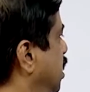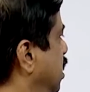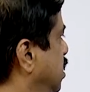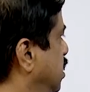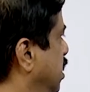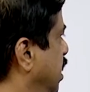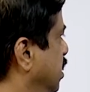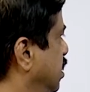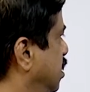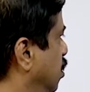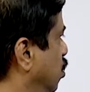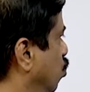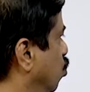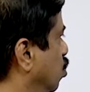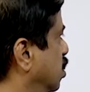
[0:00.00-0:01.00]
this says
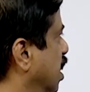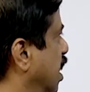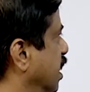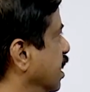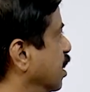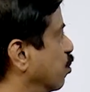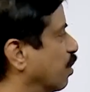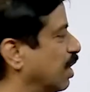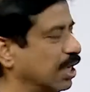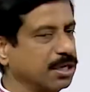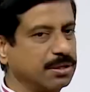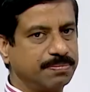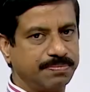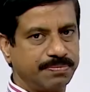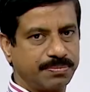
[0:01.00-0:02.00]
roots are equal.
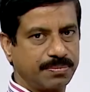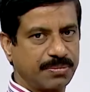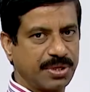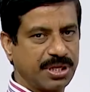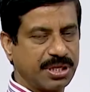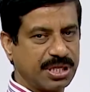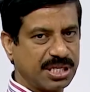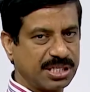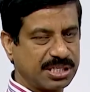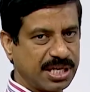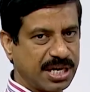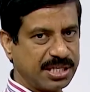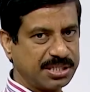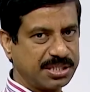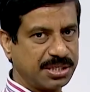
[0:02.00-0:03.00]
This
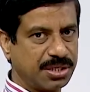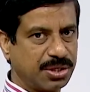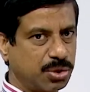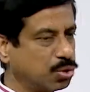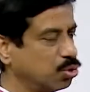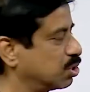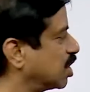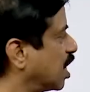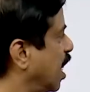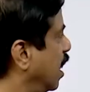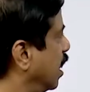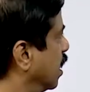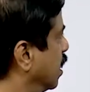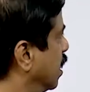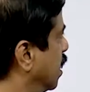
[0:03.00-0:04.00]
says roots are
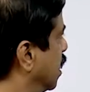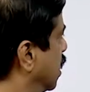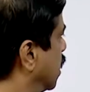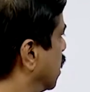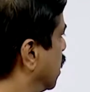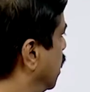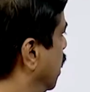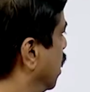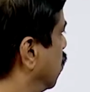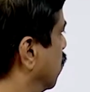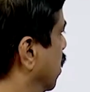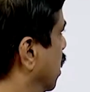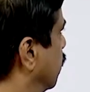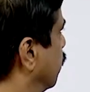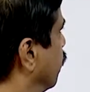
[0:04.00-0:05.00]
equal.